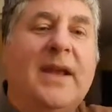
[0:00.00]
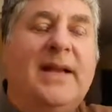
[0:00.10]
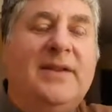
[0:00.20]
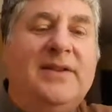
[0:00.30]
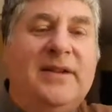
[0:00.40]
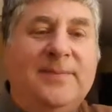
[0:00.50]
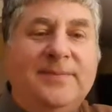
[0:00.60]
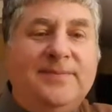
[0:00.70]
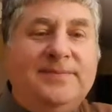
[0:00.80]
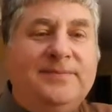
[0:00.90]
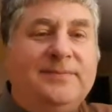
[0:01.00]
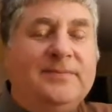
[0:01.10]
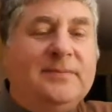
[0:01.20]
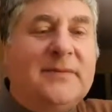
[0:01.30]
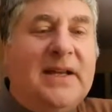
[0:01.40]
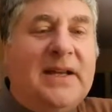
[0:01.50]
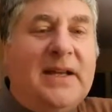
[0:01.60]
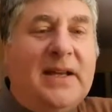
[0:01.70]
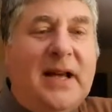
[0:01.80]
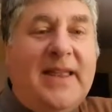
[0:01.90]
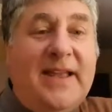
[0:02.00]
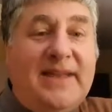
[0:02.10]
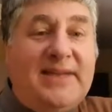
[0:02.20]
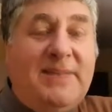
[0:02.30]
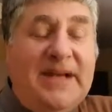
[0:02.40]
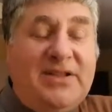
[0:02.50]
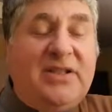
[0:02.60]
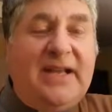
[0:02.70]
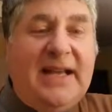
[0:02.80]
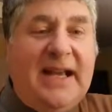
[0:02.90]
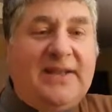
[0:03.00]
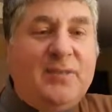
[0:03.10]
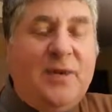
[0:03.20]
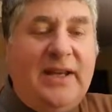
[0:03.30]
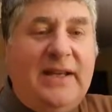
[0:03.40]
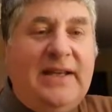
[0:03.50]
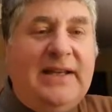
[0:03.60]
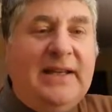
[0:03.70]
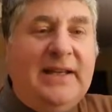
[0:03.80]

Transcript: And um, I think especially as we